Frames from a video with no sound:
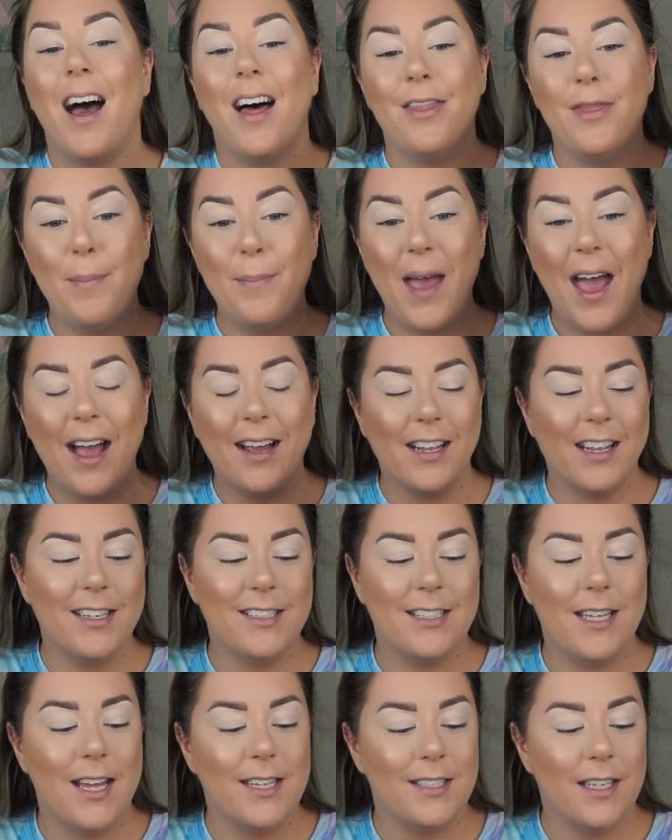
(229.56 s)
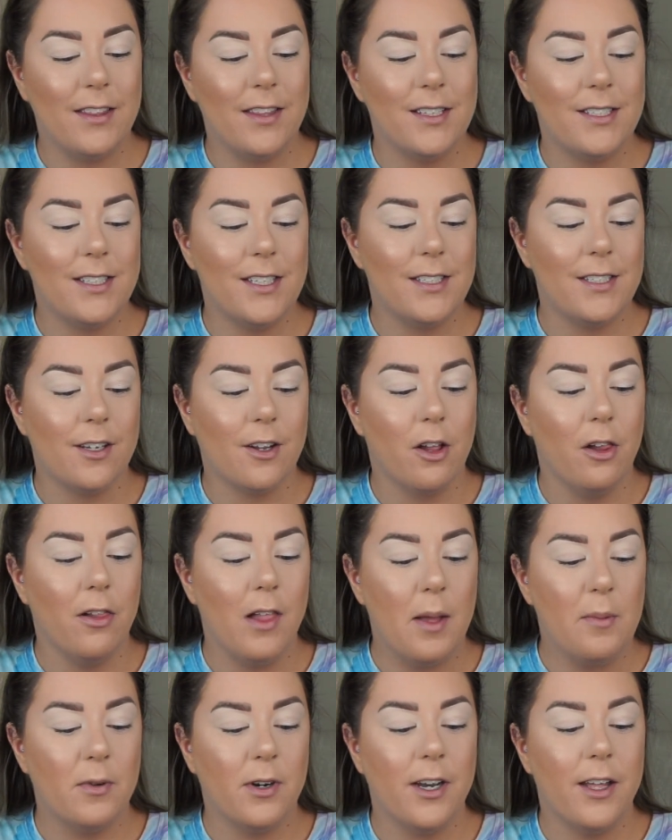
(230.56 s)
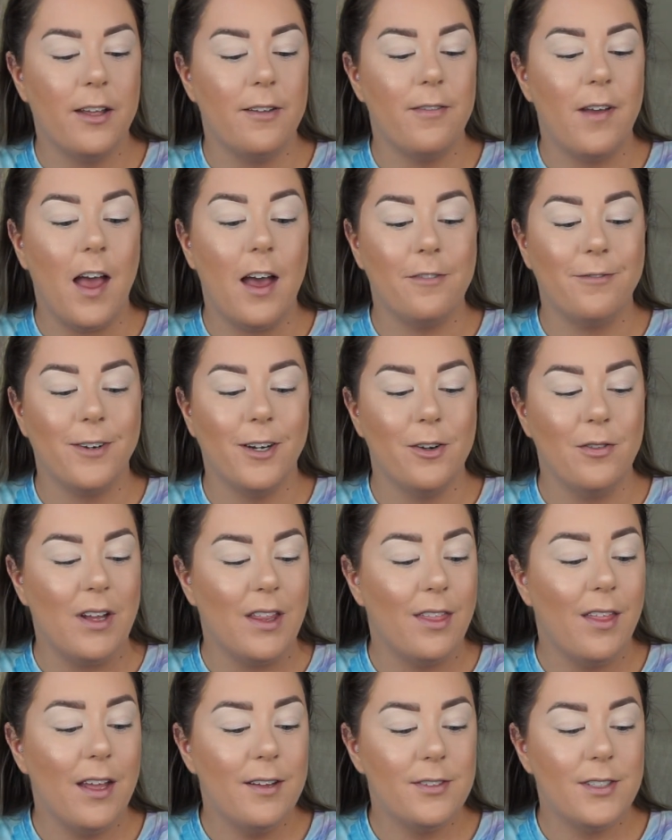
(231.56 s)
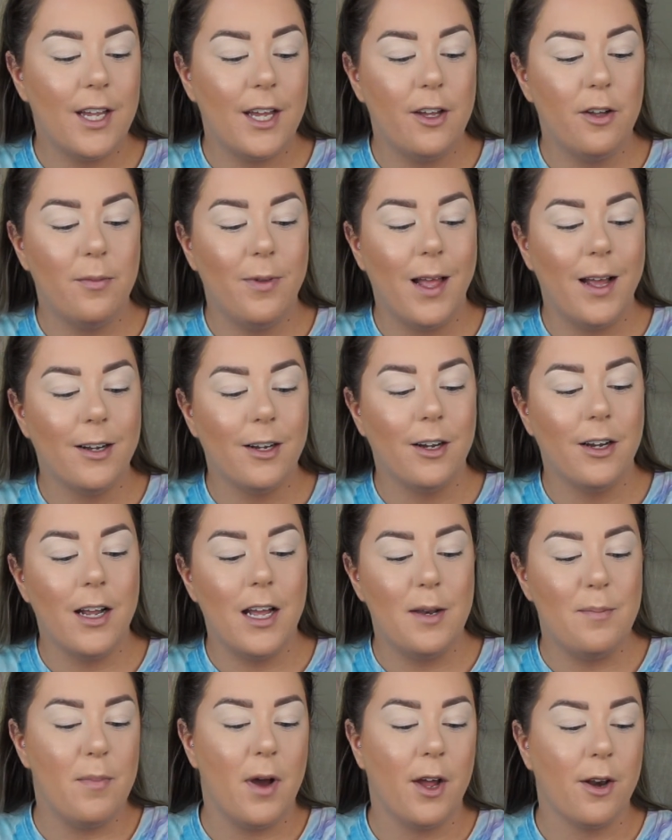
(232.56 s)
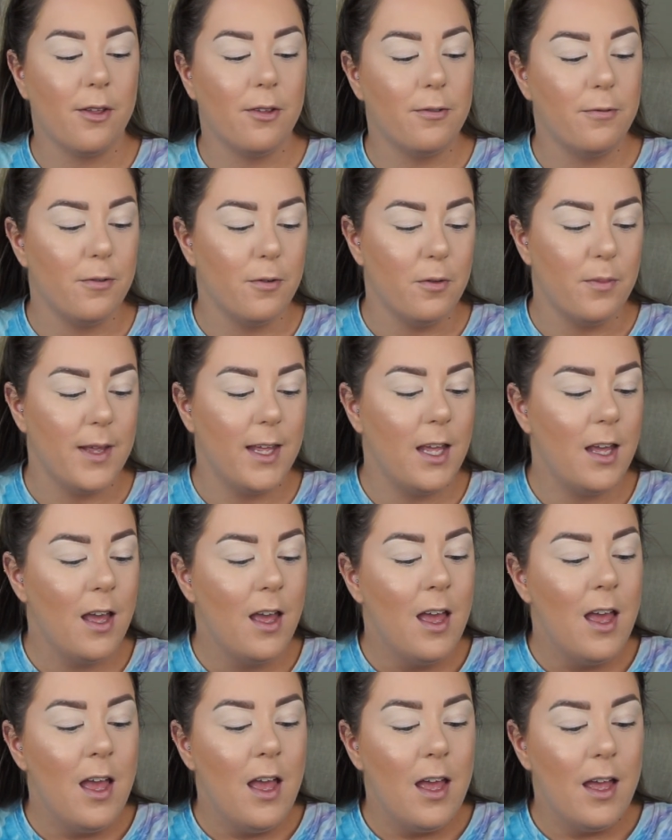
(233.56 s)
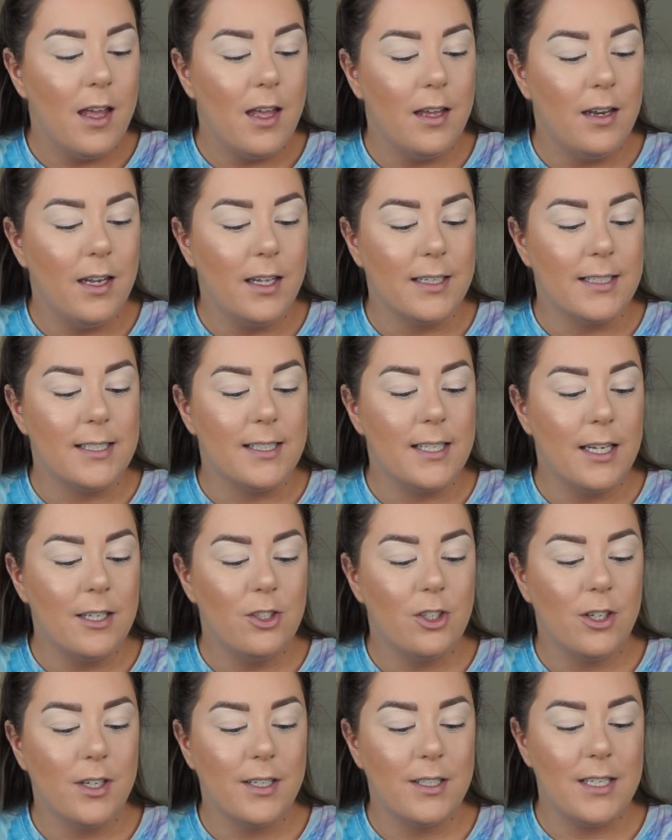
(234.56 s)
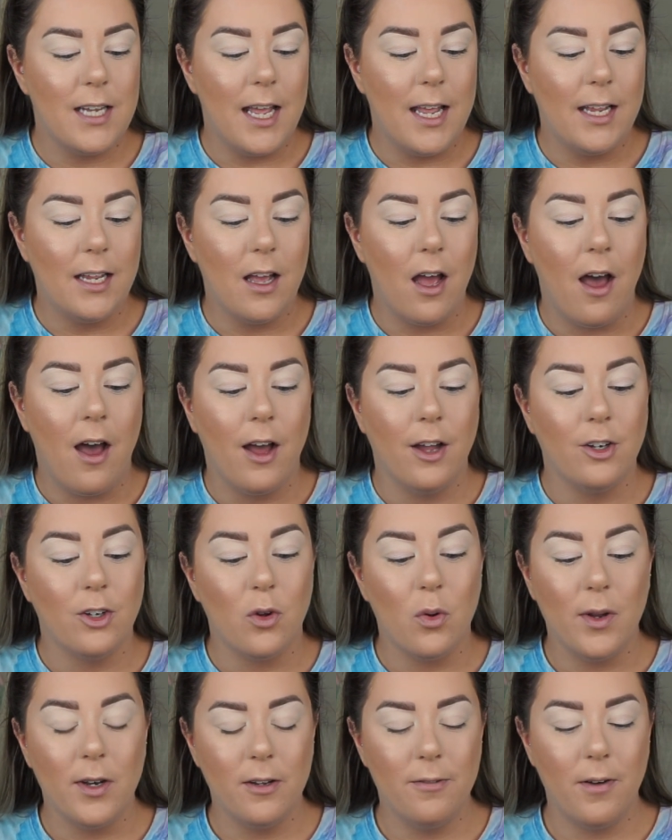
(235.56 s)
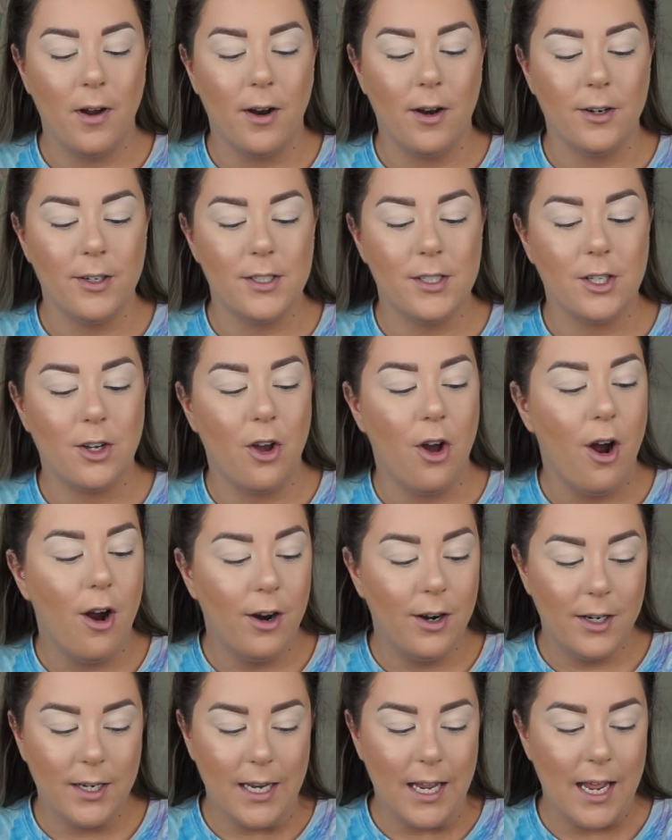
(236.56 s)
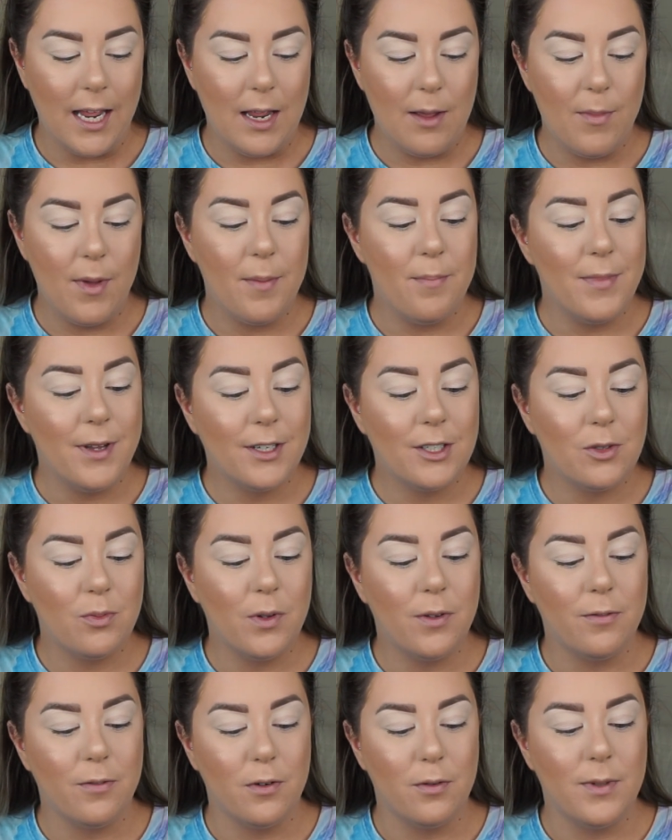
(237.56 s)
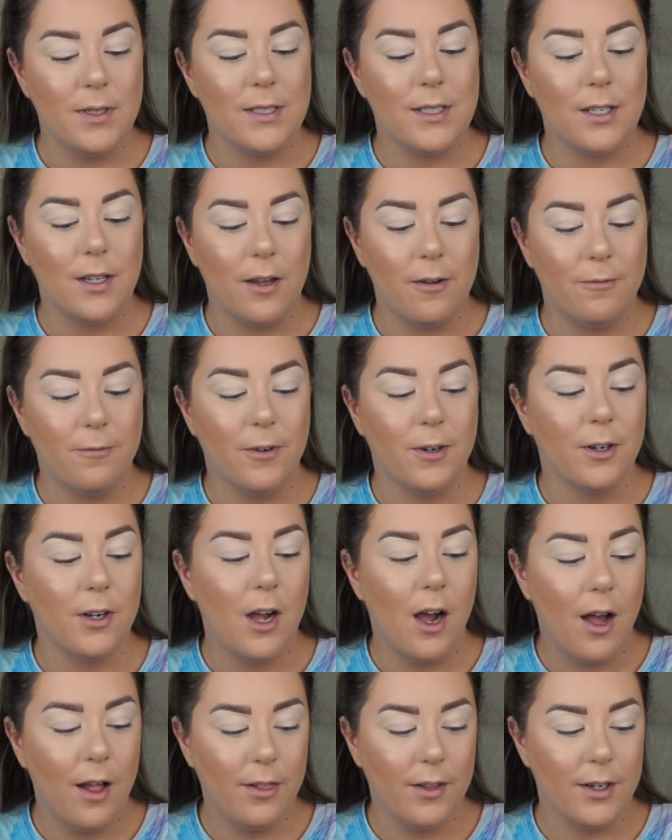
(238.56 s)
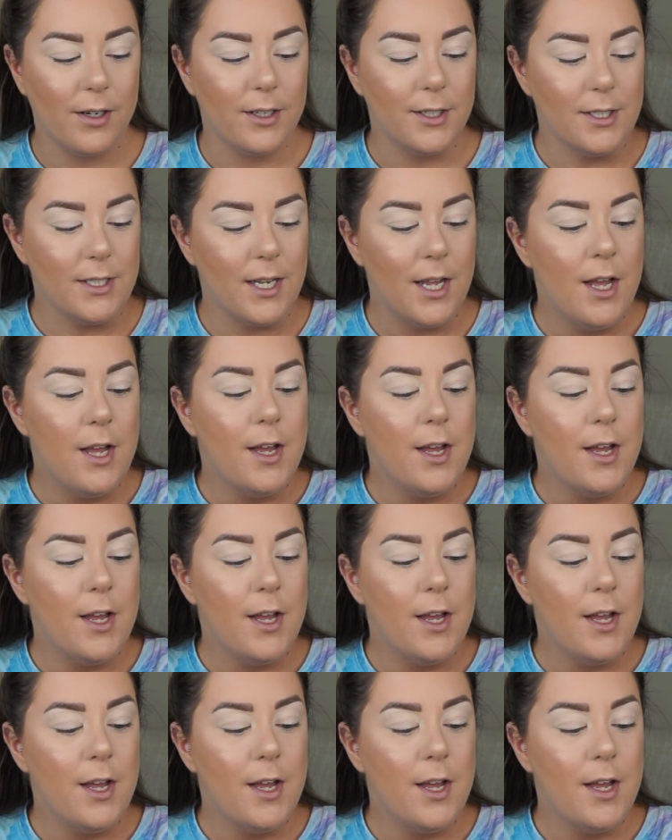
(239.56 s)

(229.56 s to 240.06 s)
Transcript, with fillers: On the back, it says that this is a collaborative effort with lifestyle blogger and model Fumi, an eccentric take on Queen of Hearts card game mixed with Fumi's love for colors.